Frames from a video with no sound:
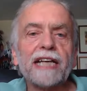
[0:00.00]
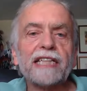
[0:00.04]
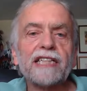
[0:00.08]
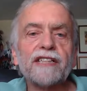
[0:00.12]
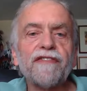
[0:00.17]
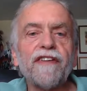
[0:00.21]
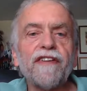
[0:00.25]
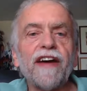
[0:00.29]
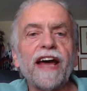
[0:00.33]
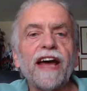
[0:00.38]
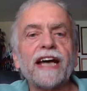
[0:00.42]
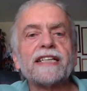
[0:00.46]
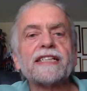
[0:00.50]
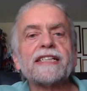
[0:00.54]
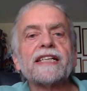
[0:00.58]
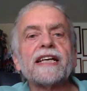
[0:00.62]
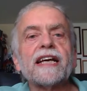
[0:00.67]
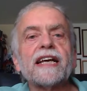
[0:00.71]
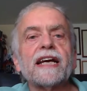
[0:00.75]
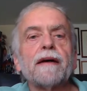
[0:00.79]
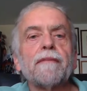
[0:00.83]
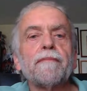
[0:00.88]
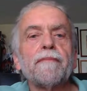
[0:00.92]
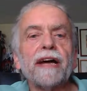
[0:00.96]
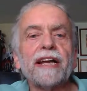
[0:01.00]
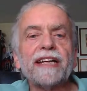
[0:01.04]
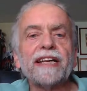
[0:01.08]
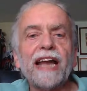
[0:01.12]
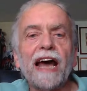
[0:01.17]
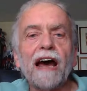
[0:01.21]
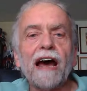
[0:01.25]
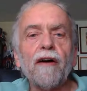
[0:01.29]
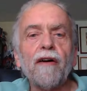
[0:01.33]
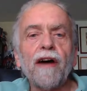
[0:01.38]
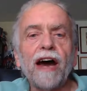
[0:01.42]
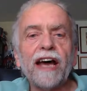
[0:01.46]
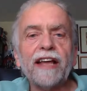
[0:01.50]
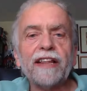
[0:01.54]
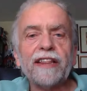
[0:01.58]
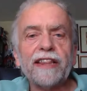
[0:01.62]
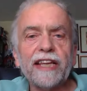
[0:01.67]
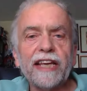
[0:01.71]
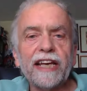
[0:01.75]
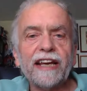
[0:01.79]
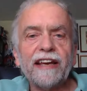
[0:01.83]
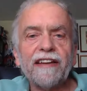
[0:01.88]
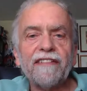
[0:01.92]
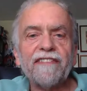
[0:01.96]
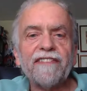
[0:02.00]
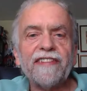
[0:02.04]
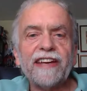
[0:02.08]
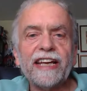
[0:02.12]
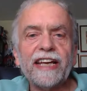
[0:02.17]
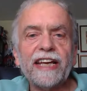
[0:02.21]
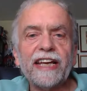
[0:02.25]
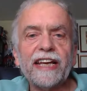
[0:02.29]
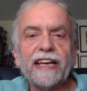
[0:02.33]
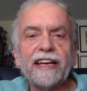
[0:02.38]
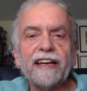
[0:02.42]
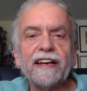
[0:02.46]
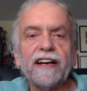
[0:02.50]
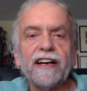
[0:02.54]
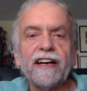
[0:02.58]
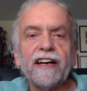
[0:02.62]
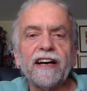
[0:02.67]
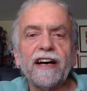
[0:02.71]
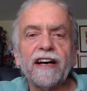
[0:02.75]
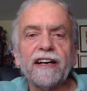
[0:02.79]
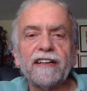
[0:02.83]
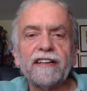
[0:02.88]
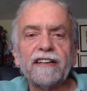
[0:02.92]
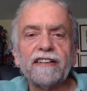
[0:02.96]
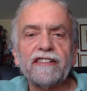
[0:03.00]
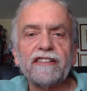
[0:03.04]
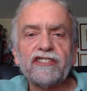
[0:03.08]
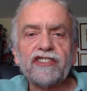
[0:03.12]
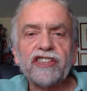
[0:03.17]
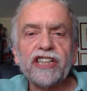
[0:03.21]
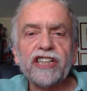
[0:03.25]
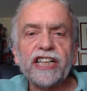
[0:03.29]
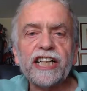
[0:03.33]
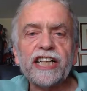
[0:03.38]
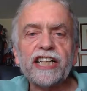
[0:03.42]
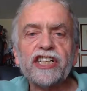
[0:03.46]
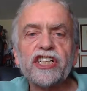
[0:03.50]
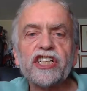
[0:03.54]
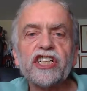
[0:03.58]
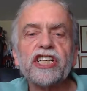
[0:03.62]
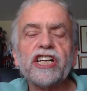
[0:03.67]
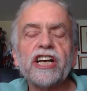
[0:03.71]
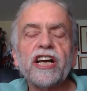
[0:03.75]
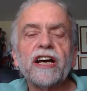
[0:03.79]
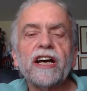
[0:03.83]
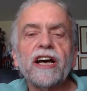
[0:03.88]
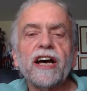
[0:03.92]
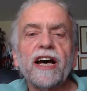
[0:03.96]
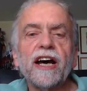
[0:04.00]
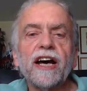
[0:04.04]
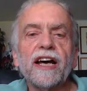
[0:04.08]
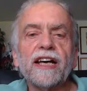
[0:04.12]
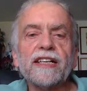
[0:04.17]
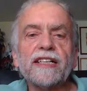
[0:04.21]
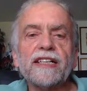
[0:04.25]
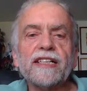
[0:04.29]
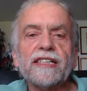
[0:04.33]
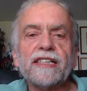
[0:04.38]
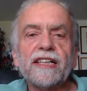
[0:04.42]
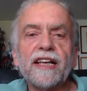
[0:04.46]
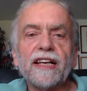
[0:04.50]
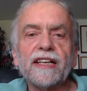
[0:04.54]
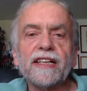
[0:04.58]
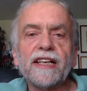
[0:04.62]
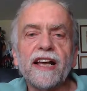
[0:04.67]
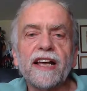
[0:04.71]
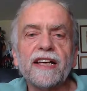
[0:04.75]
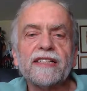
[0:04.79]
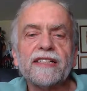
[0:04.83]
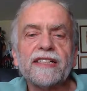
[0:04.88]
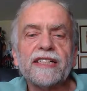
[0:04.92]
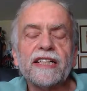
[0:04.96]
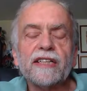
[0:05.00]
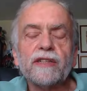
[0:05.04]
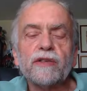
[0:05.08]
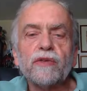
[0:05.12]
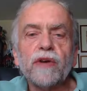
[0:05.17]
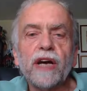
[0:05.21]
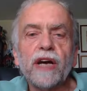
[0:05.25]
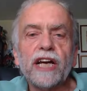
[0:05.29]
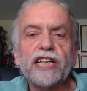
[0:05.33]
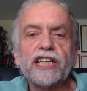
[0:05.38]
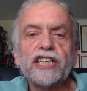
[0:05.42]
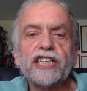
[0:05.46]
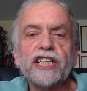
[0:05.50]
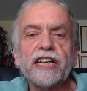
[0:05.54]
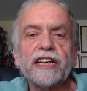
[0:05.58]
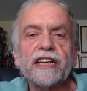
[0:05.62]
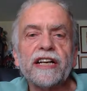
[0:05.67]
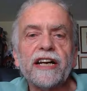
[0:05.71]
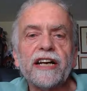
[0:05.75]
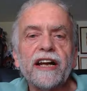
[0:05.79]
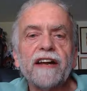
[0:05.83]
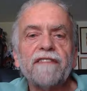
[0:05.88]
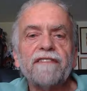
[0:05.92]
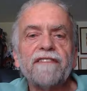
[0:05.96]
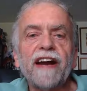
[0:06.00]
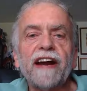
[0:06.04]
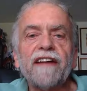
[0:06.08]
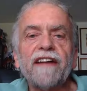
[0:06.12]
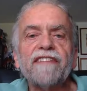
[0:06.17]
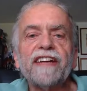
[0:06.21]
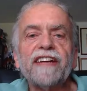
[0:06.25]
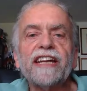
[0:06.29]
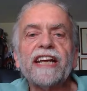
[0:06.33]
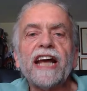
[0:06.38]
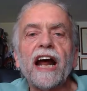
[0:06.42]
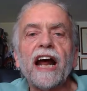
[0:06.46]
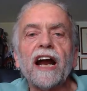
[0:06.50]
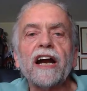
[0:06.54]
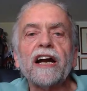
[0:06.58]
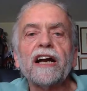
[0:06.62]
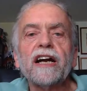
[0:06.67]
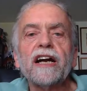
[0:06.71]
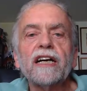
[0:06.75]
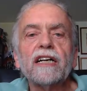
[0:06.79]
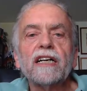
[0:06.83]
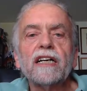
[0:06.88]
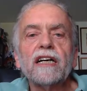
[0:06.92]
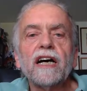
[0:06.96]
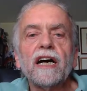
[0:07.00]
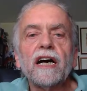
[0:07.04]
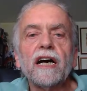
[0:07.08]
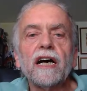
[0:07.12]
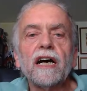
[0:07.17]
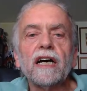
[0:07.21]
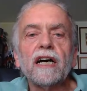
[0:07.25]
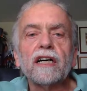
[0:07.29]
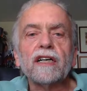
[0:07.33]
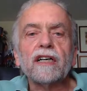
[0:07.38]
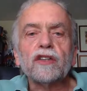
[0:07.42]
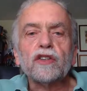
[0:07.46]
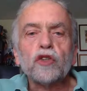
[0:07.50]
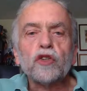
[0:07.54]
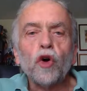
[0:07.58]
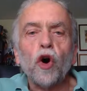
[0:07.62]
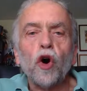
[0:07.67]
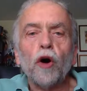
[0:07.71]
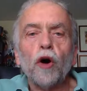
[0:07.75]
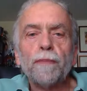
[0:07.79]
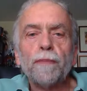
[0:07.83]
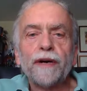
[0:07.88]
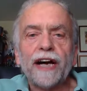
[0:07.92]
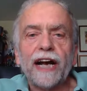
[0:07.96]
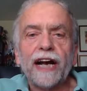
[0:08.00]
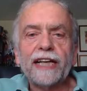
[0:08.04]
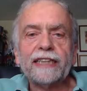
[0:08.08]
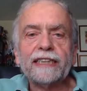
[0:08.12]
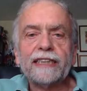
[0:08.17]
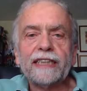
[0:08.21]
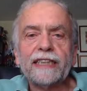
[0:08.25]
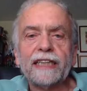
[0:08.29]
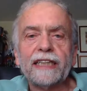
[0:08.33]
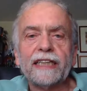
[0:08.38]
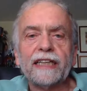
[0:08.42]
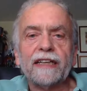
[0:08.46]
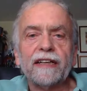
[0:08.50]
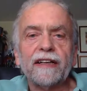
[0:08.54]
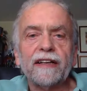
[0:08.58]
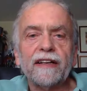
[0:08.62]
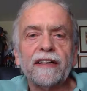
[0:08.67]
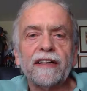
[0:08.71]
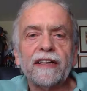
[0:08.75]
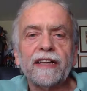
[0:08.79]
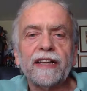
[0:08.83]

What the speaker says: facs. But now I think we reached a situation where we are cooperating.